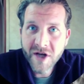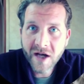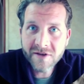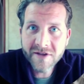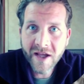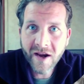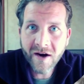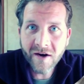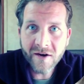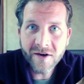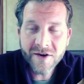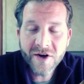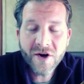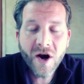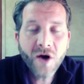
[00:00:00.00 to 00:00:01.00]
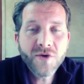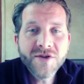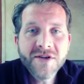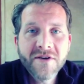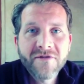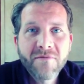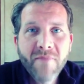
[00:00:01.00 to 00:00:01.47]
Sheldon here, your
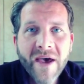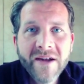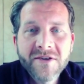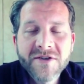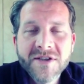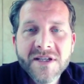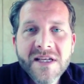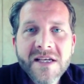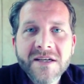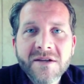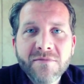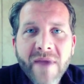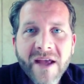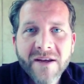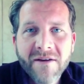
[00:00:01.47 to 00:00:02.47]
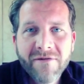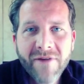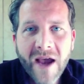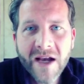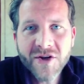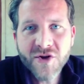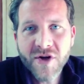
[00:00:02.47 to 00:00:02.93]
host of Metal, Steel,
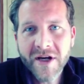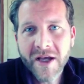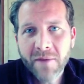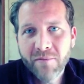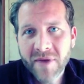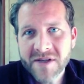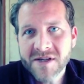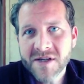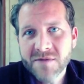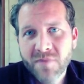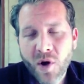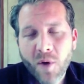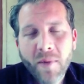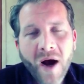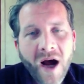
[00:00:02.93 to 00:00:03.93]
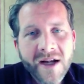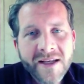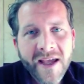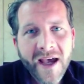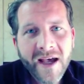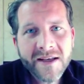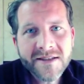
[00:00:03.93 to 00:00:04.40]
Manufacturing, and Business Pro
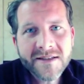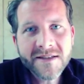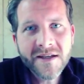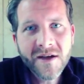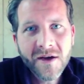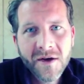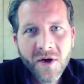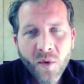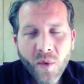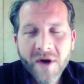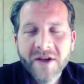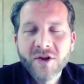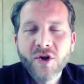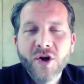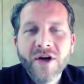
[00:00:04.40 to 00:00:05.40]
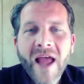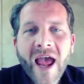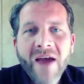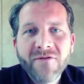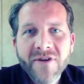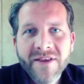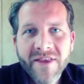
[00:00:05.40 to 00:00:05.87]
podcast, where you learn
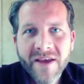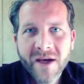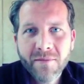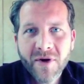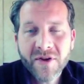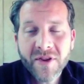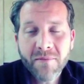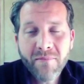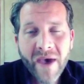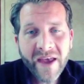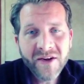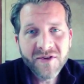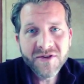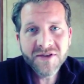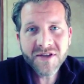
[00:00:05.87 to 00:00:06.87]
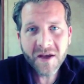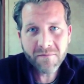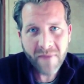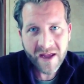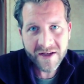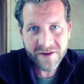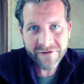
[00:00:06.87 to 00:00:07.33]
everything about the metals
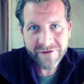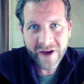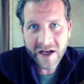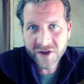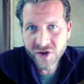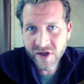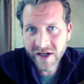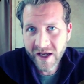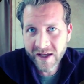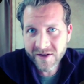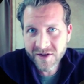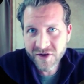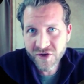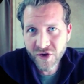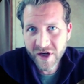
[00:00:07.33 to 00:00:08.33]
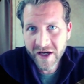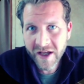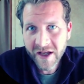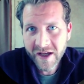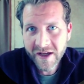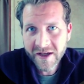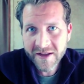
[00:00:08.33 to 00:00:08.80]
and manufacturing
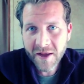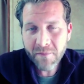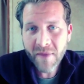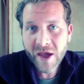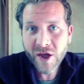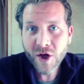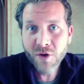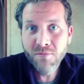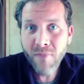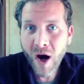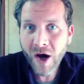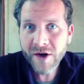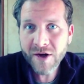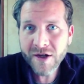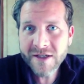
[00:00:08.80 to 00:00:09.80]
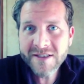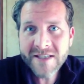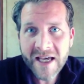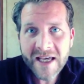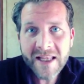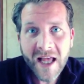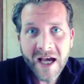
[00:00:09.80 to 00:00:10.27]
industry that make your
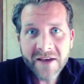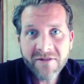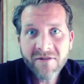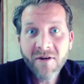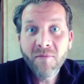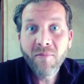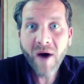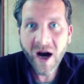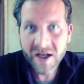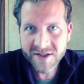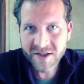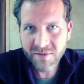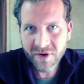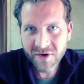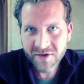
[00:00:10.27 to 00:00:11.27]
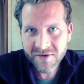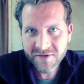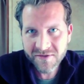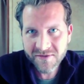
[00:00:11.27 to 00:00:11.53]
modern day life possible.